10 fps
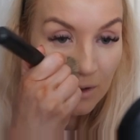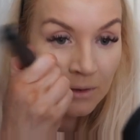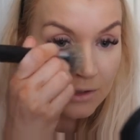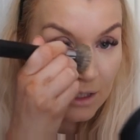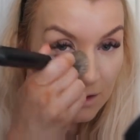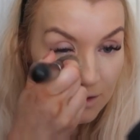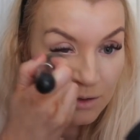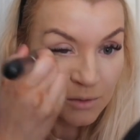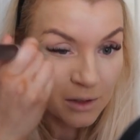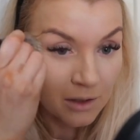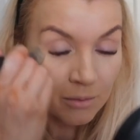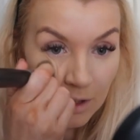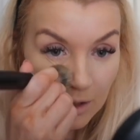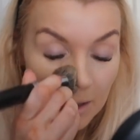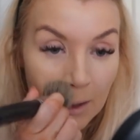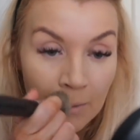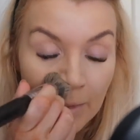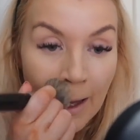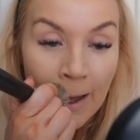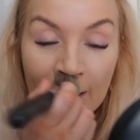to look down into the little mirror here in
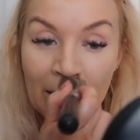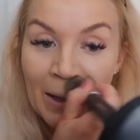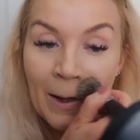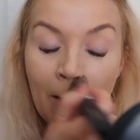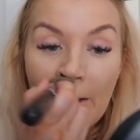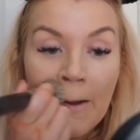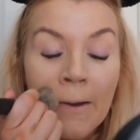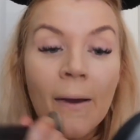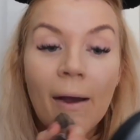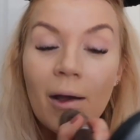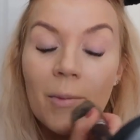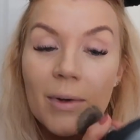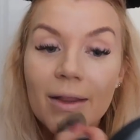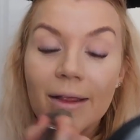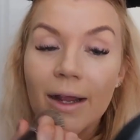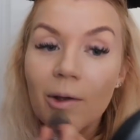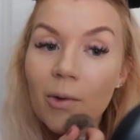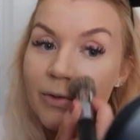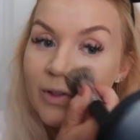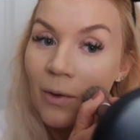my hand and blend that out.
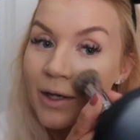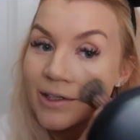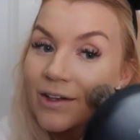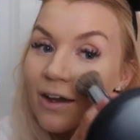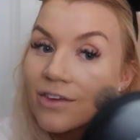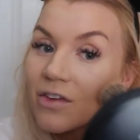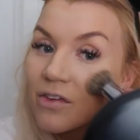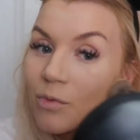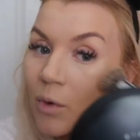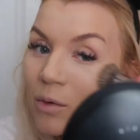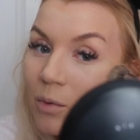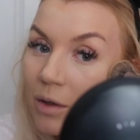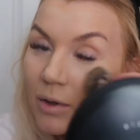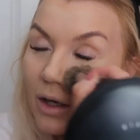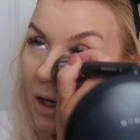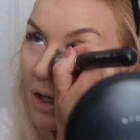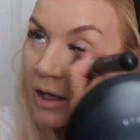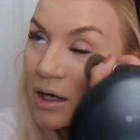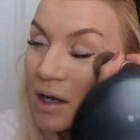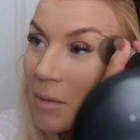So I did get this when we were
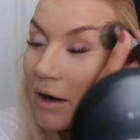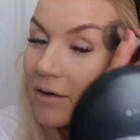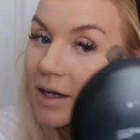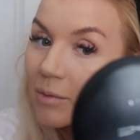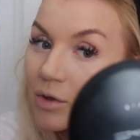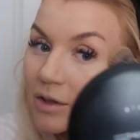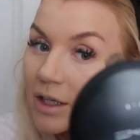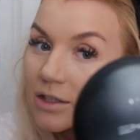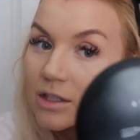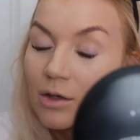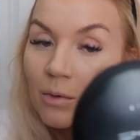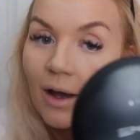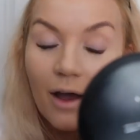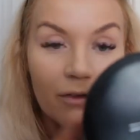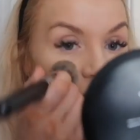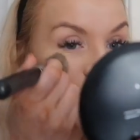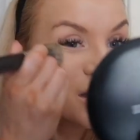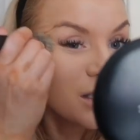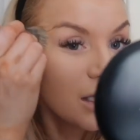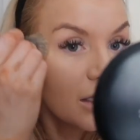in America, but they do have
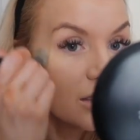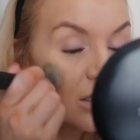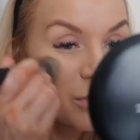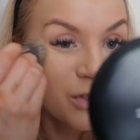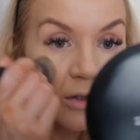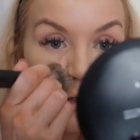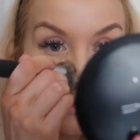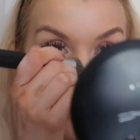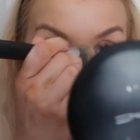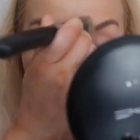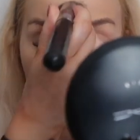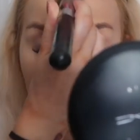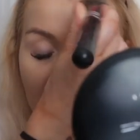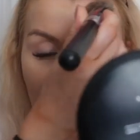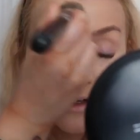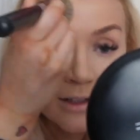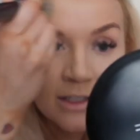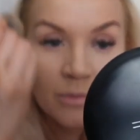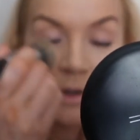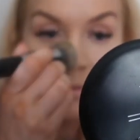this in Superdrug in Ireland
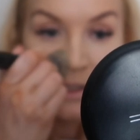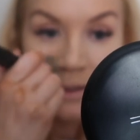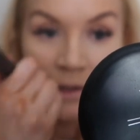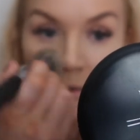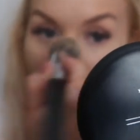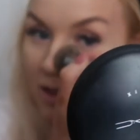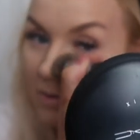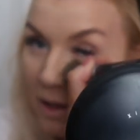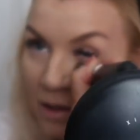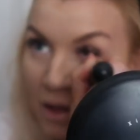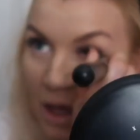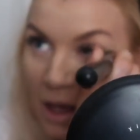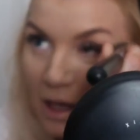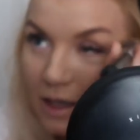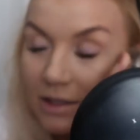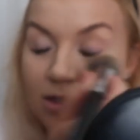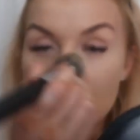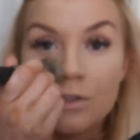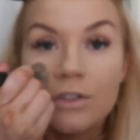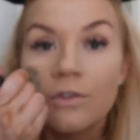and probably in the UK as well. It's
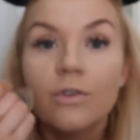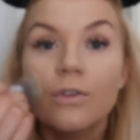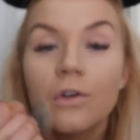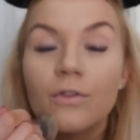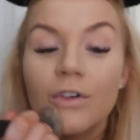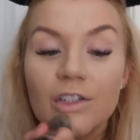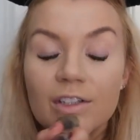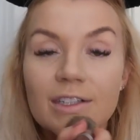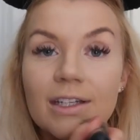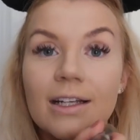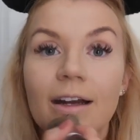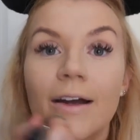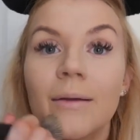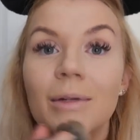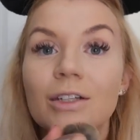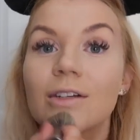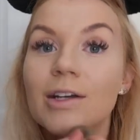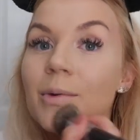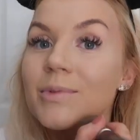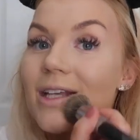such a full coverage concealer. I'm
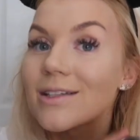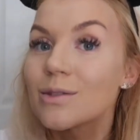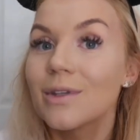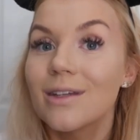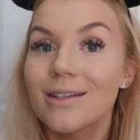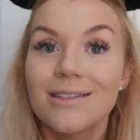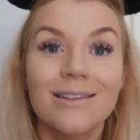literally obsessed with this.